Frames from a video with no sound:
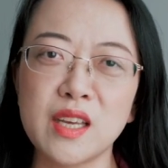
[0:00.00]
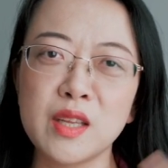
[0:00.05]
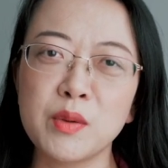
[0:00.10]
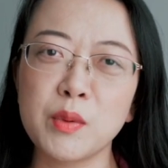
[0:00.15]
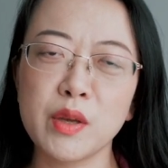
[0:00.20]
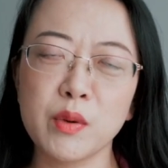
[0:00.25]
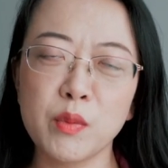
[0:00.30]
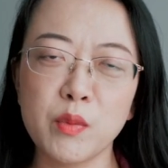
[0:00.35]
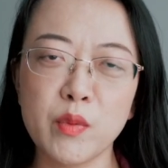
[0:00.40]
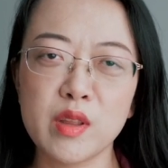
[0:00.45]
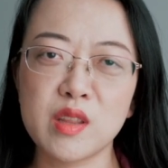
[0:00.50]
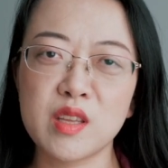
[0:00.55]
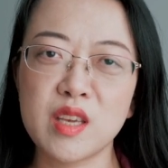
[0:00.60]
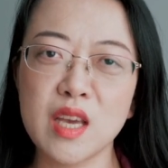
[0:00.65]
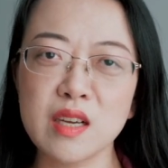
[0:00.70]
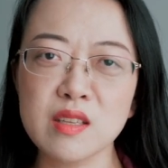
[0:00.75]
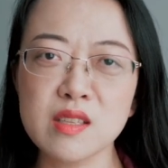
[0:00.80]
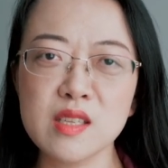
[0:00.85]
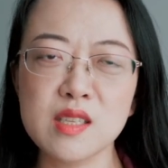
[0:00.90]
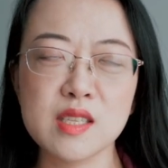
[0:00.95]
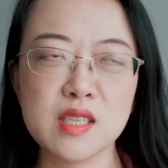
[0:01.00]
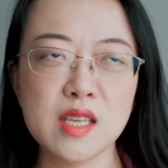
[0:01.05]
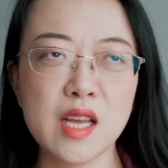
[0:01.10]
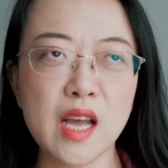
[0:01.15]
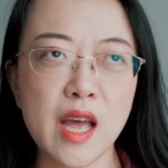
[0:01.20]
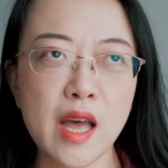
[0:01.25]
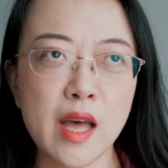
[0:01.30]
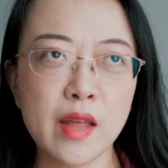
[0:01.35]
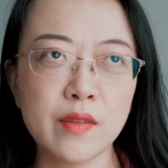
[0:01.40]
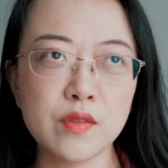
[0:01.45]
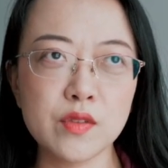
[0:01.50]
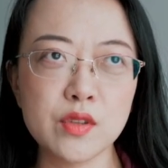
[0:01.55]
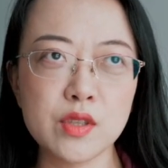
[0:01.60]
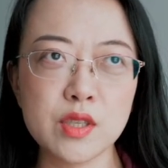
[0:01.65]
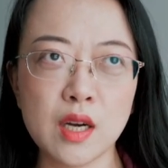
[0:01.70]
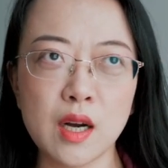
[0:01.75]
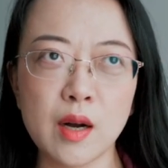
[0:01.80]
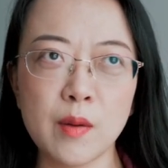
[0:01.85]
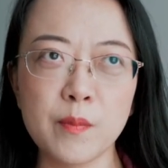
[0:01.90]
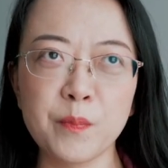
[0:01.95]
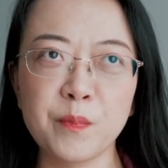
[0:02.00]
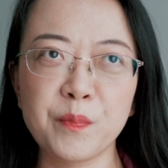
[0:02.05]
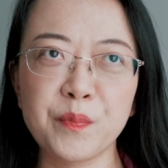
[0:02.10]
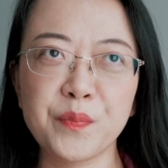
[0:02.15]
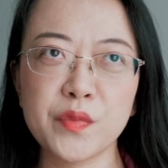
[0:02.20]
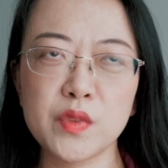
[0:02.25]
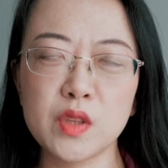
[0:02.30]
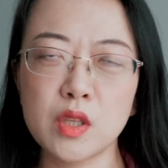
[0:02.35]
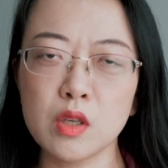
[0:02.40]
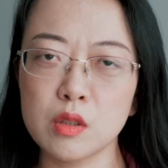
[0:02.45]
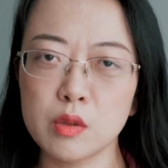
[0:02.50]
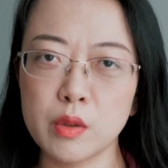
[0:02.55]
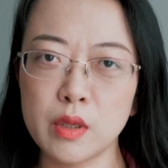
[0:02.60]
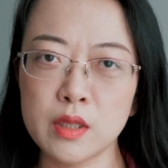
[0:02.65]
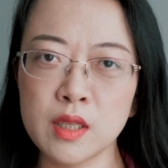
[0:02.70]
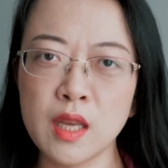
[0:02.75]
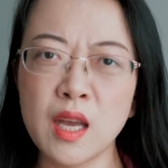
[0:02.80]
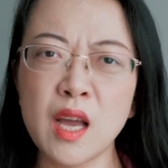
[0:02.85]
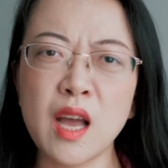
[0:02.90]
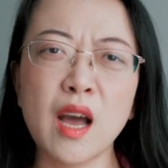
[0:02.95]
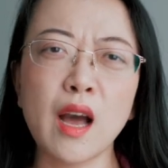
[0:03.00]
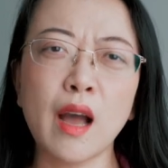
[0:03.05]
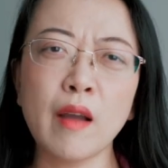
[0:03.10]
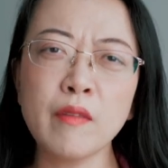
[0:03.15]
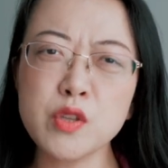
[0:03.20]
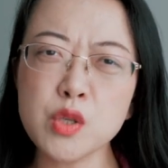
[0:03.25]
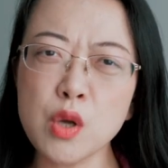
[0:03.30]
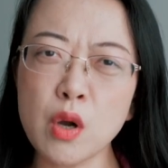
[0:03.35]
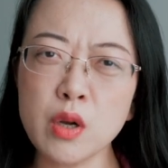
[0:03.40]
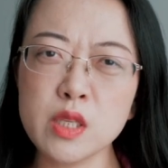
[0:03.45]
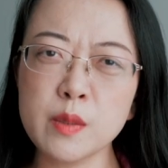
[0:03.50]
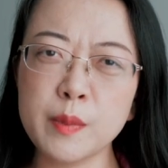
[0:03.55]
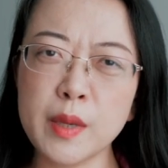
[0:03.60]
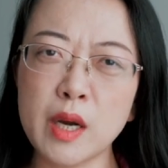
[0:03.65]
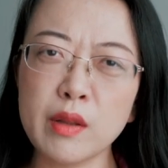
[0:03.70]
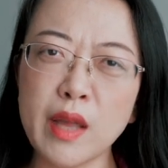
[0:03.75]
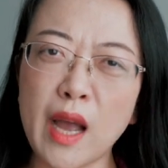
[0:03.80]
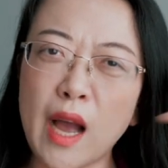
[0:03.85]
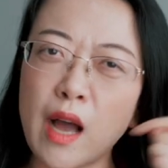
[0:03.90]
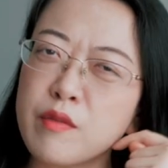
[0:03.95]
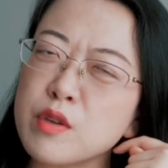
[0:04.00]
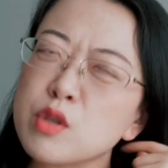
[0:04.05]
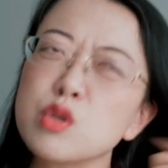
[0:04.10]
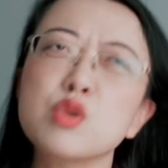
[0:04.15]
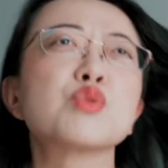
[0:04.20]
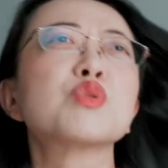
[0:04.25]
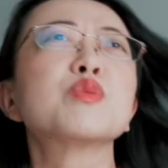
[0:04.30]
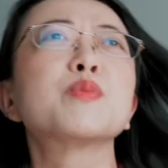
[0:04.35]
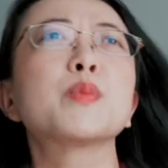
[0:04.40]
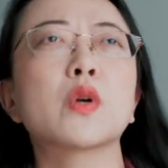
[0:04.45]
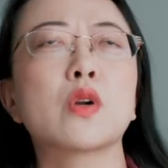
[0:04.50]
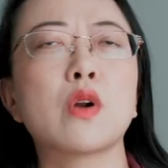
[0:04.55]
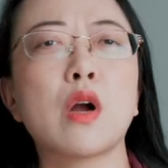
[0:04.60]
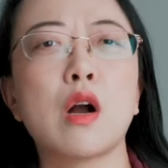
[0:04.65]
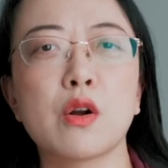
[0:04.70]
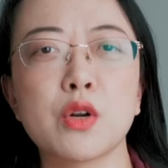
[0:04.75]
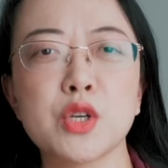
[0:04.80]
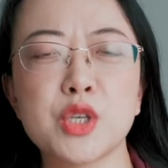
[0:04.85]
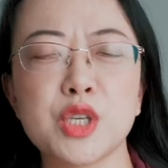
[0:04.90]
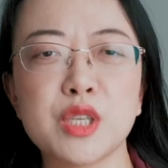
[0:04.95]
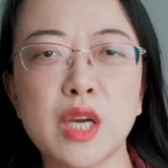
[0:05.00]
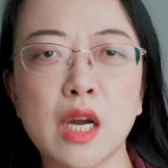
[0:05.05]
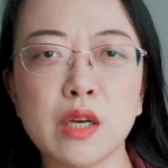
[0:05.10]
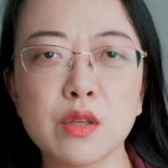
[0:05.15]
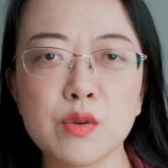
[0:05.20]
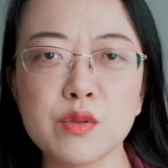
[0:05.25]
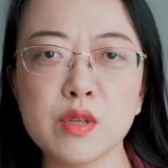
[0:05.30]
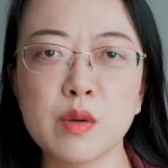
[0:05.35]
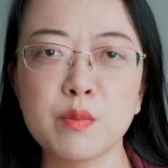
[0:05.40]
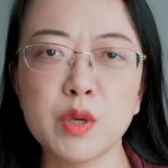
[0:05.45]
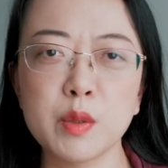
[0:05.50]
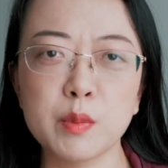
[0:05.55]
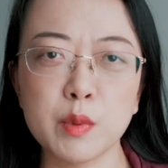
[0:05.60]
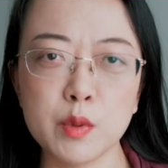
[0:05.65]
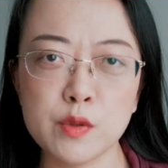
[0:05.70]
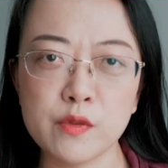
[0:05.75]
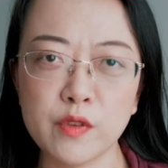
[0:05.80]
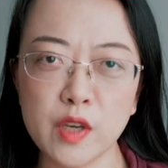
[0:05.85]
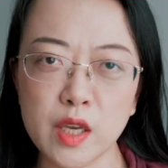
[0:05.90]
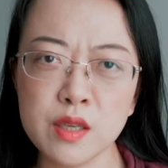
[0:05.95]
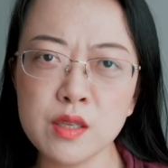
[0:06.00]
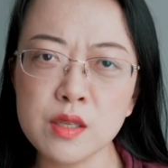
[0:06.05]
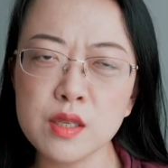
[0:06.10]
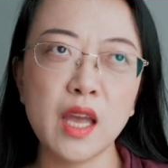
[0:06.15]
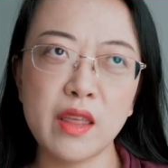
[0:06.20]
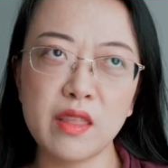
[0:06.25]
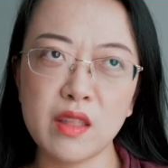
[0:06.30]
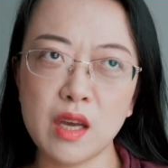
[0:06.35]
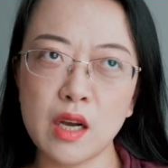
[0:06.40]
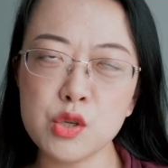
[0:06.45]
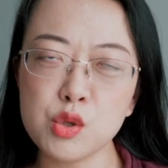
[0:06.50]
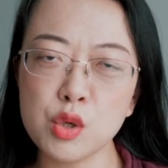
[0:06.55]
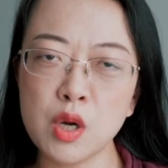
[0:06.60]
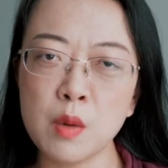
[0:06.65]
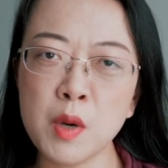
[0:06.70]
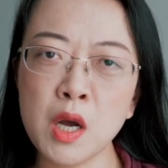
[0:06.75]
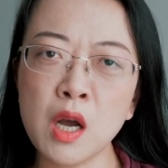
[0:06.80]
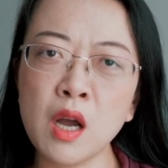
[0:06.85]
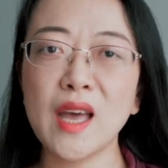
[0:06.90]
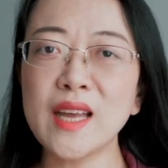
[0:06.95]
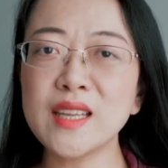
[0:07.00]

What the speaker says: Anyway, with Yang Zi and Deng Lun, I've talked about having super harsh shadows on people's face in that drama.